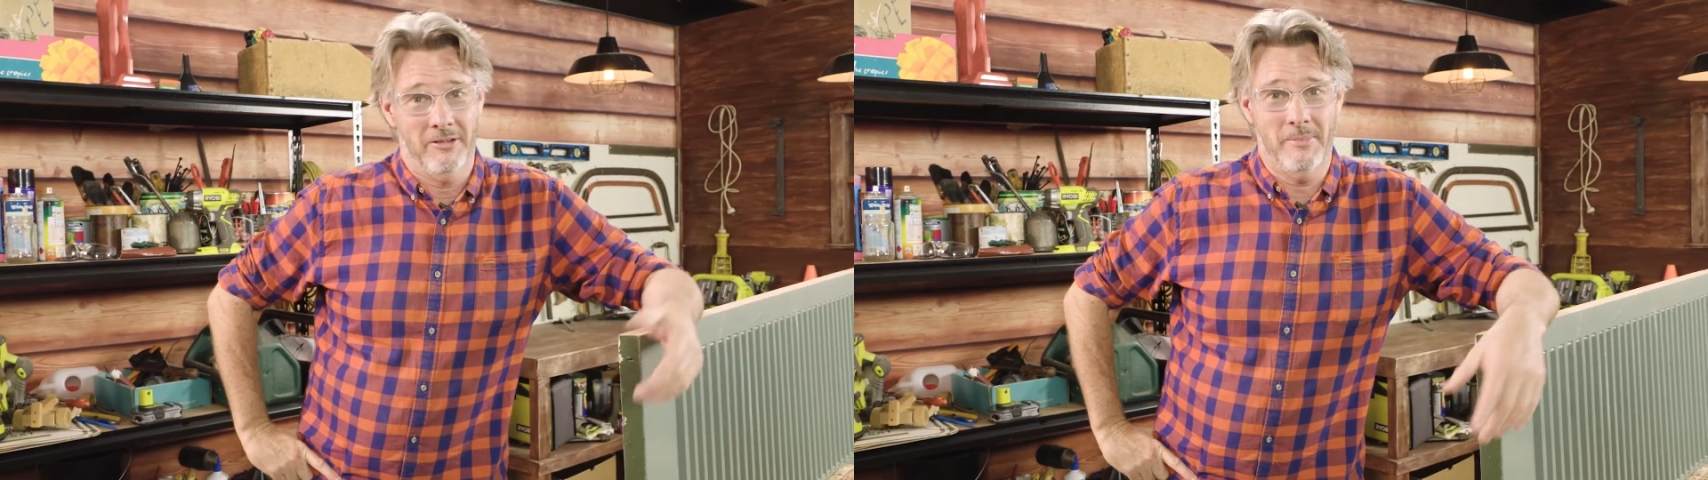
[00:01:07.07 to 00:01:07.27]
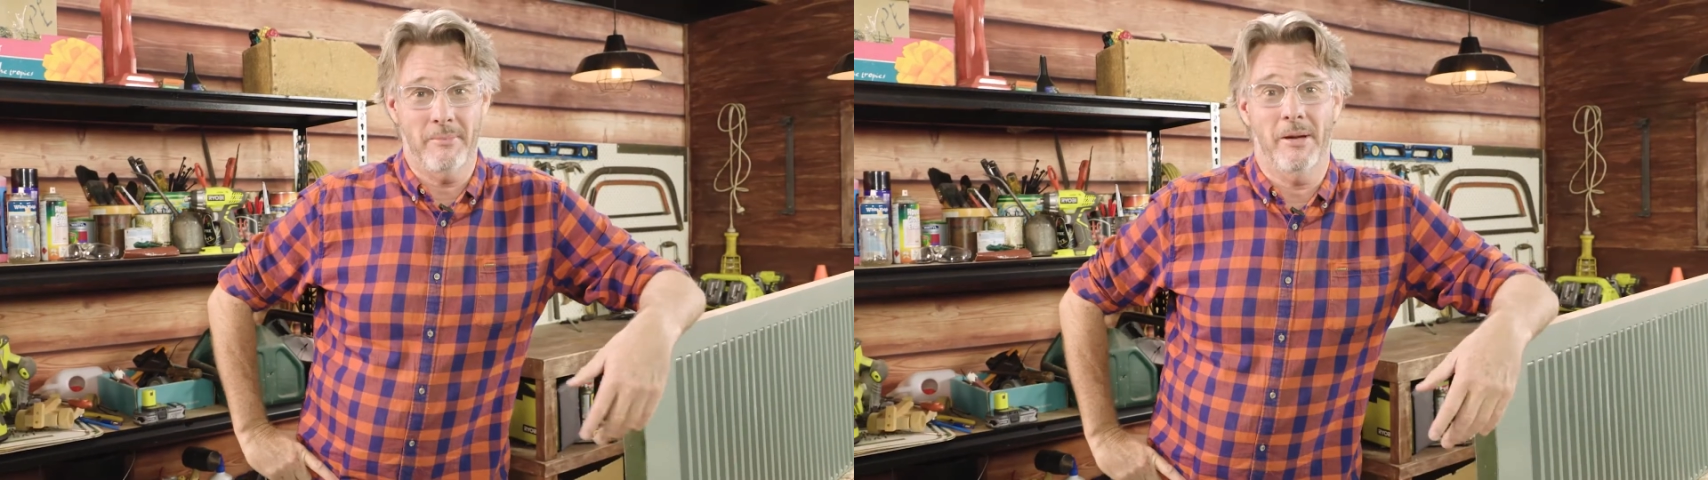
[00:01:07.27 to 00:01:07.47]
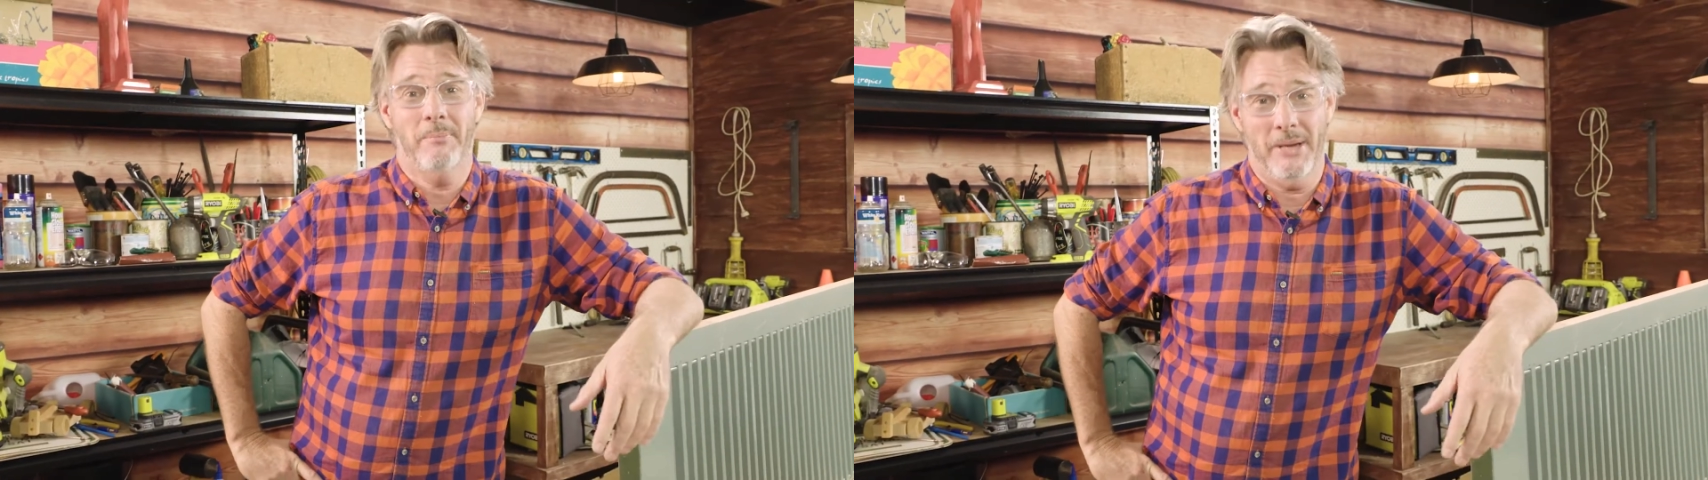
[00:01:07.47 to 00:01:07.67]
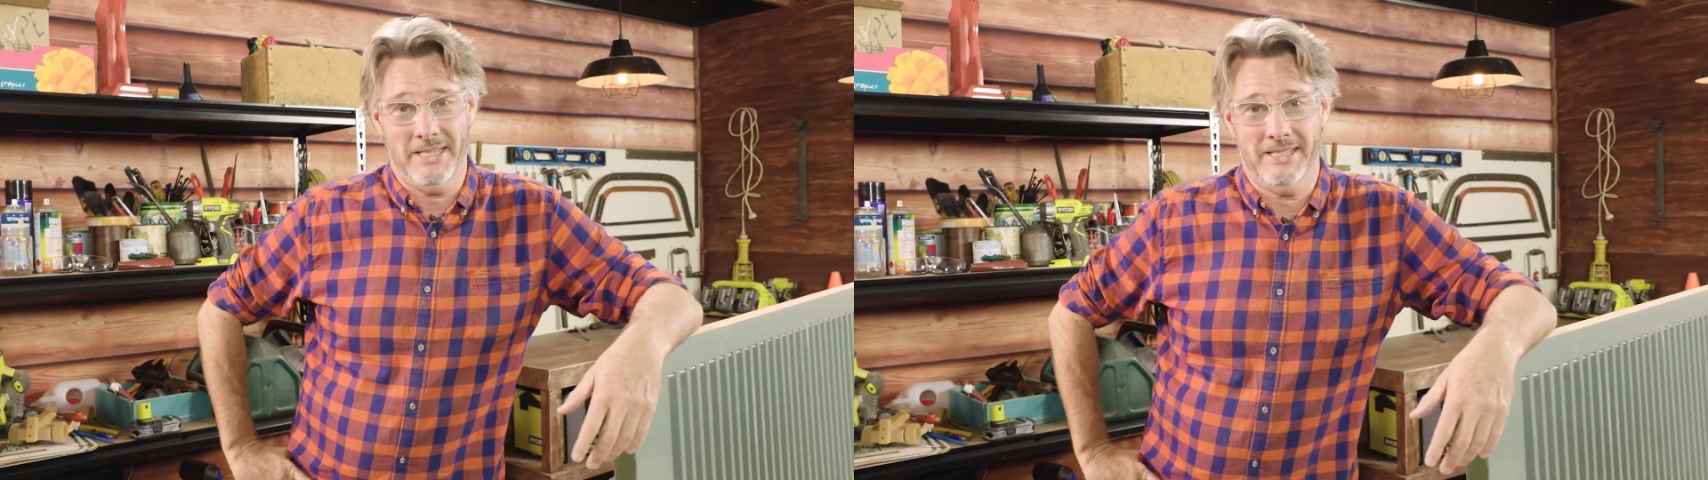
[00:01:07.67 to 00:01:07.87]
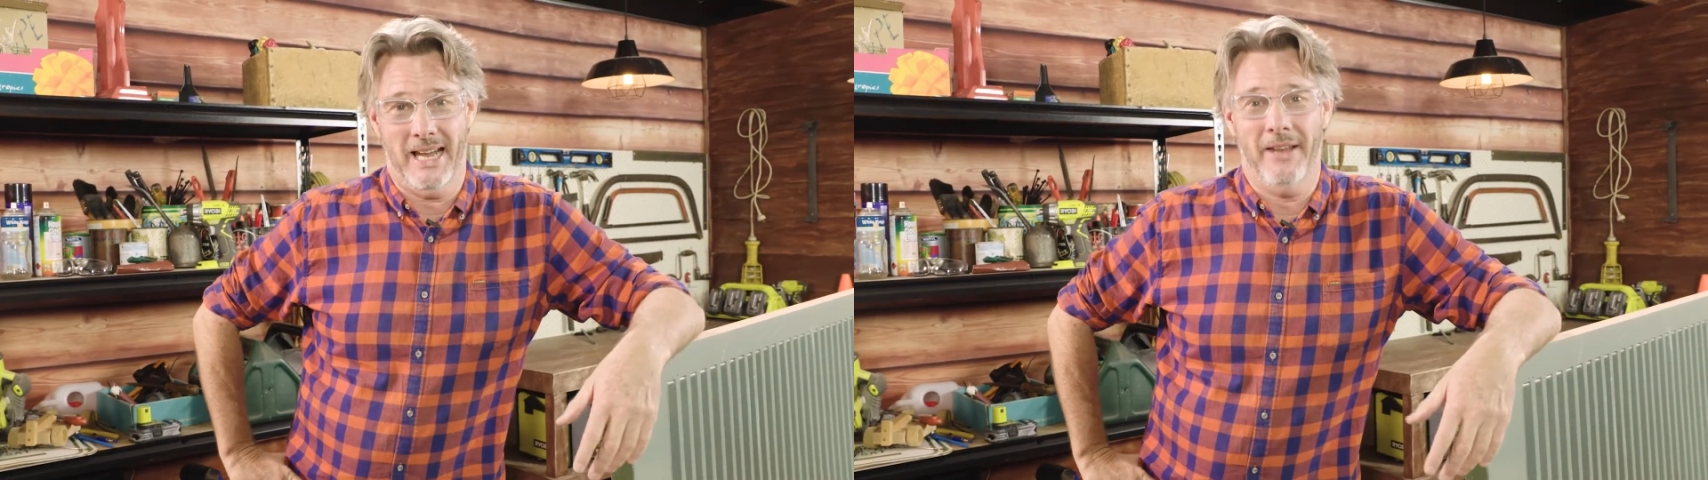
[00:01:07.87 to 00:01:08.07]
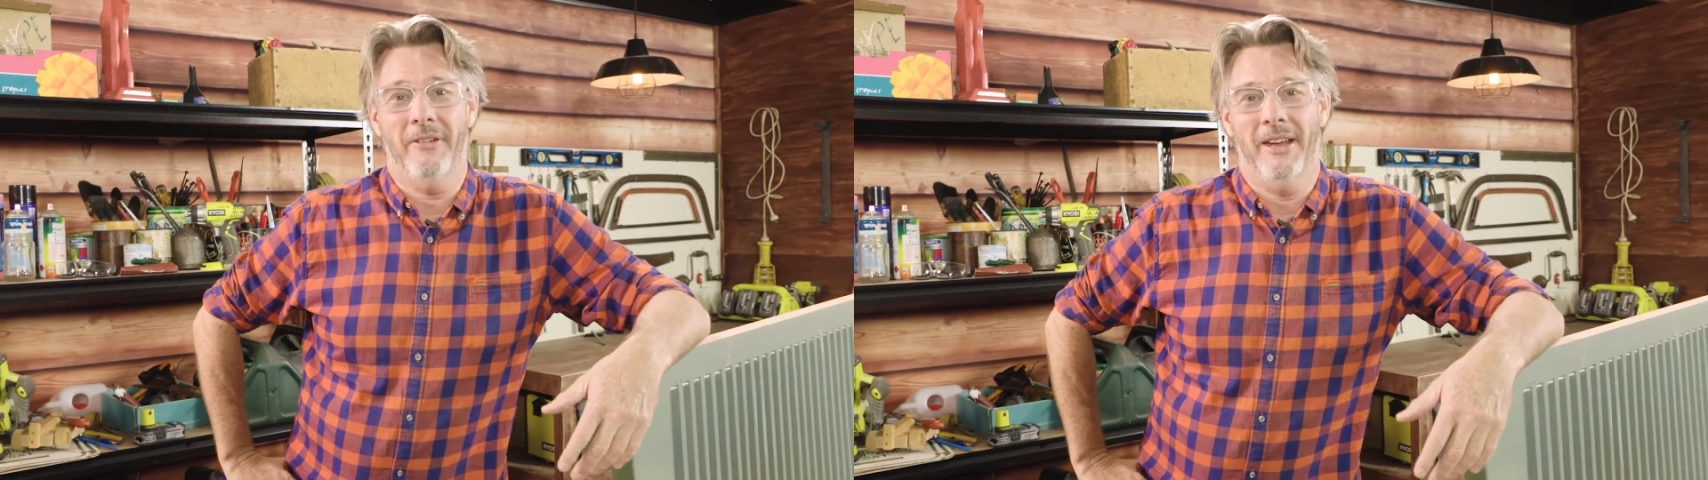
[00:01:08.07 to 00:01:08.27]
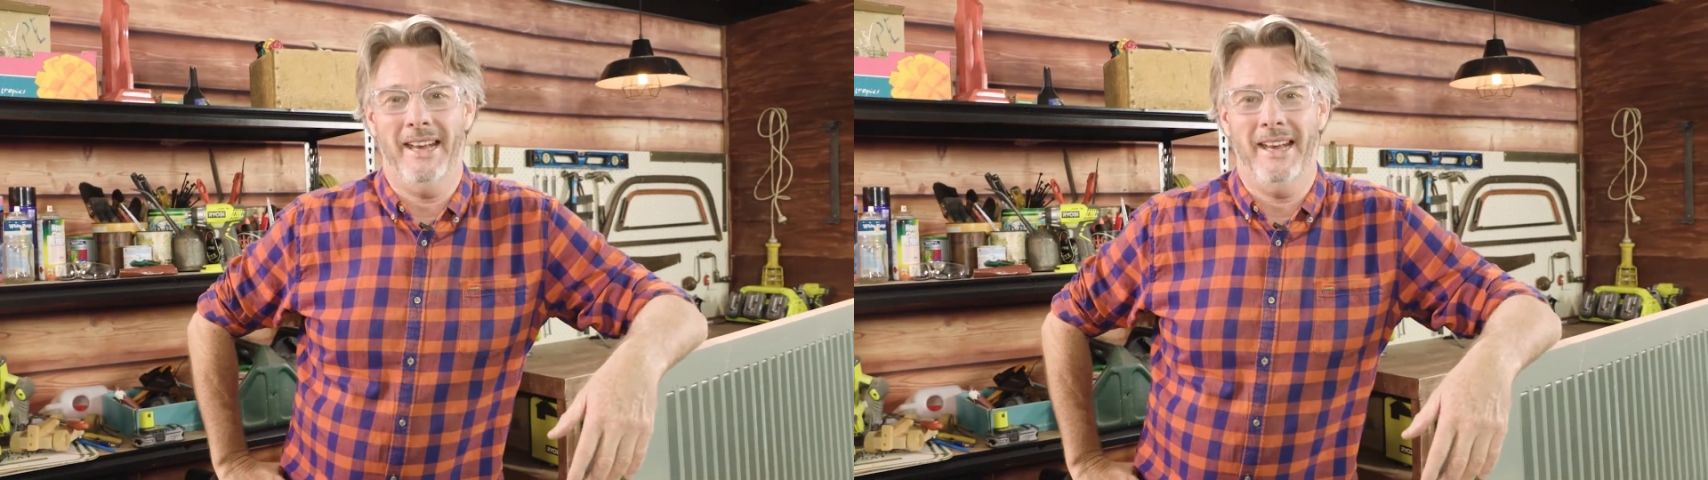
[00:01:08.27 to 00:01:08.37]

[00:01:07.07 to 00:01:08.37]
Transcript: Remember, be safe